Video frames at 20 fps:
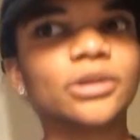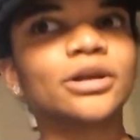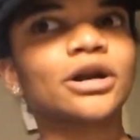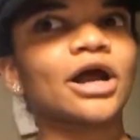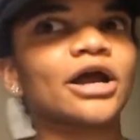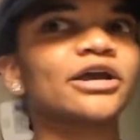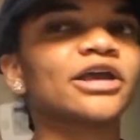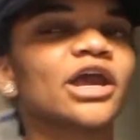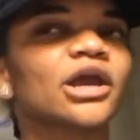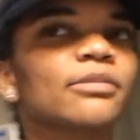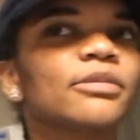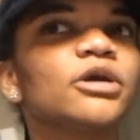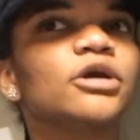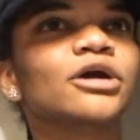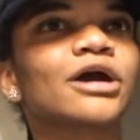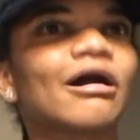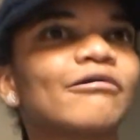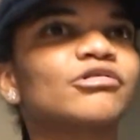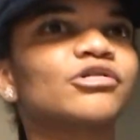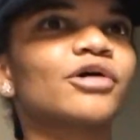And then I came
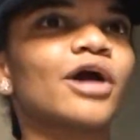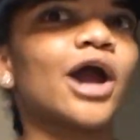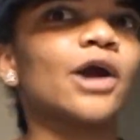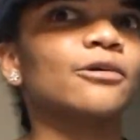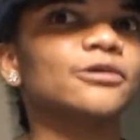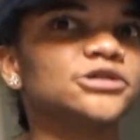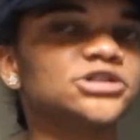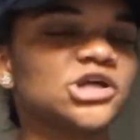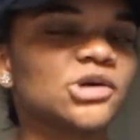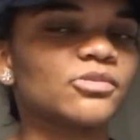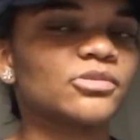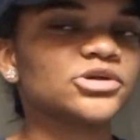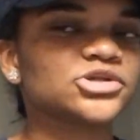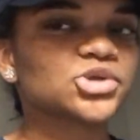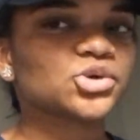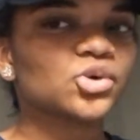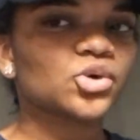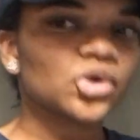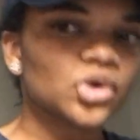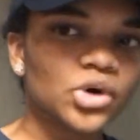here after I was done with
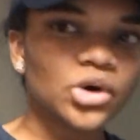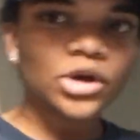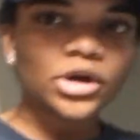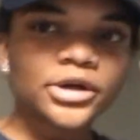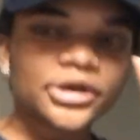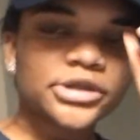school.